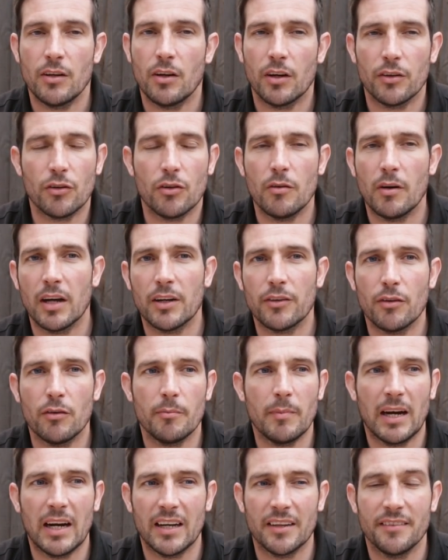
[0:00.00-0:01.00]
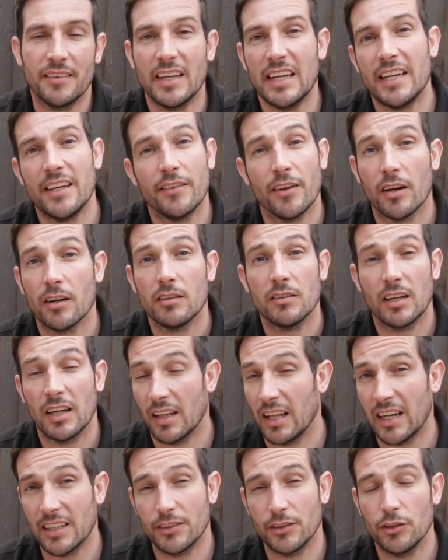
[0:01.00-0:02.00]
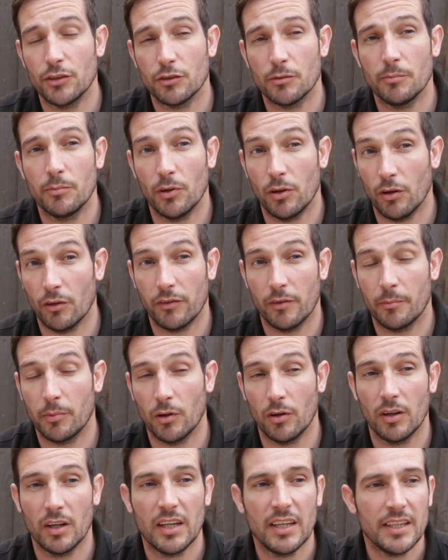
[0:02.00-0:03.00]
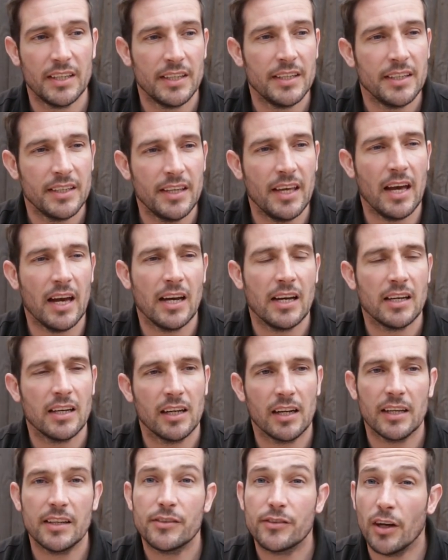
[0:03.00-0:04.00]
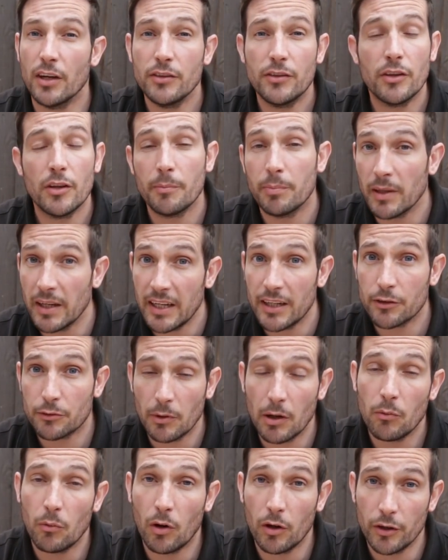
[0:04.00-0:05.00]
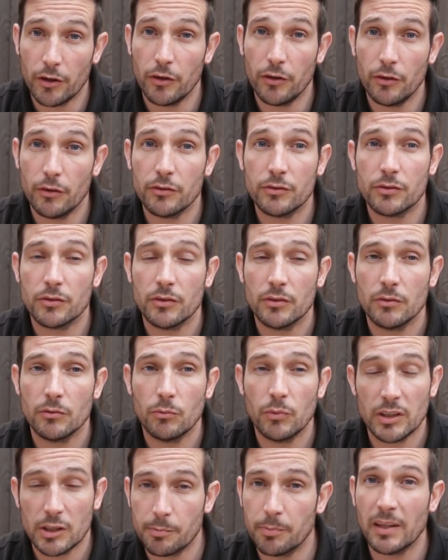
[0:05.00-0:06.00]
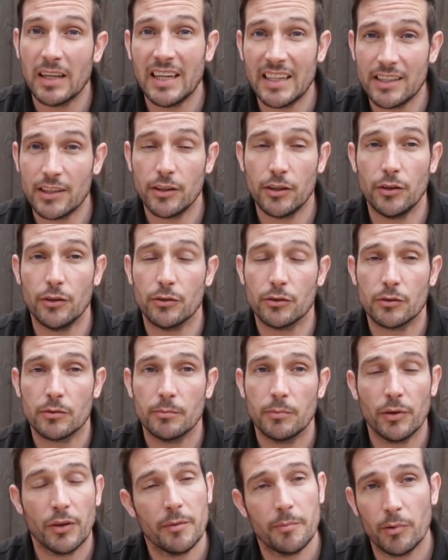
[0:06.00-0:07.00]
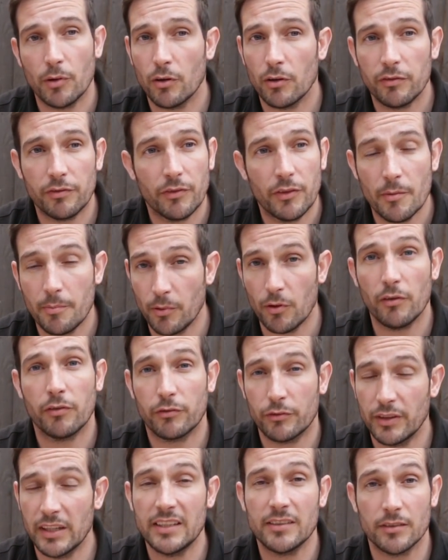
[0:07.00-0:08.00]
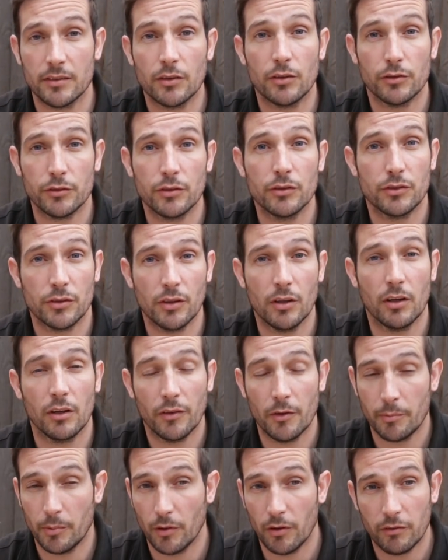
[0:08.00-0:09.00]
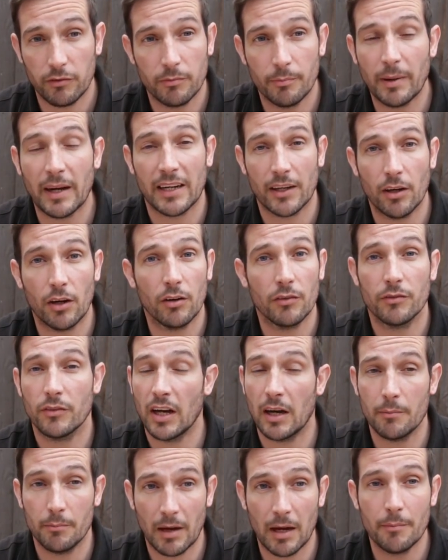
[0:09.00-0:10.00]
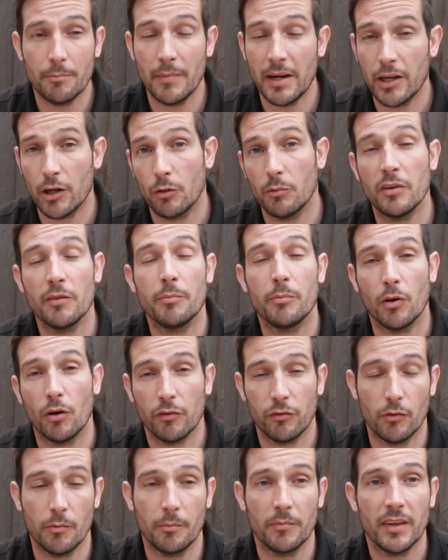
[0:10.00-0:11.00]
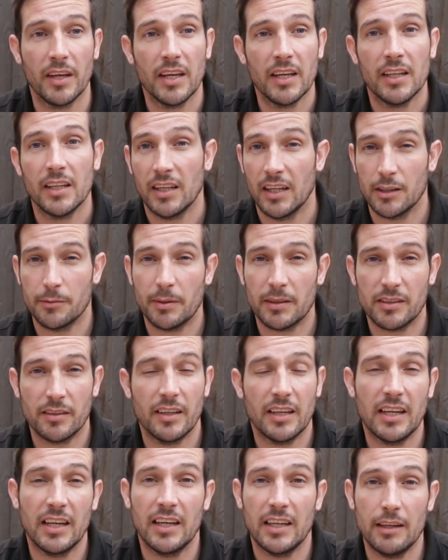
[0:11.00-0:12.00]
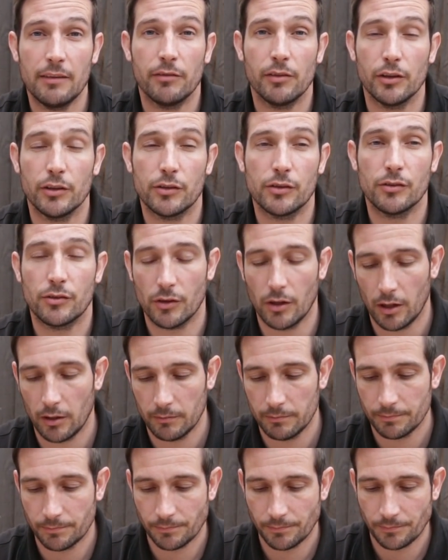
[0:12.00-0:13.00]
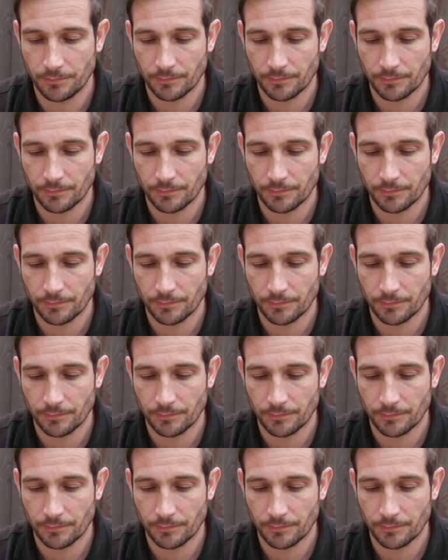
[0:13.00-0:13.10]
You know, I don't mind either. I like to use them both, but yeah. And it's down to the blade as well, what you use, which blade you use. But they're both decent cutters, you know, they're both bang on. I'm made up with both of them, especially the Evolution saw.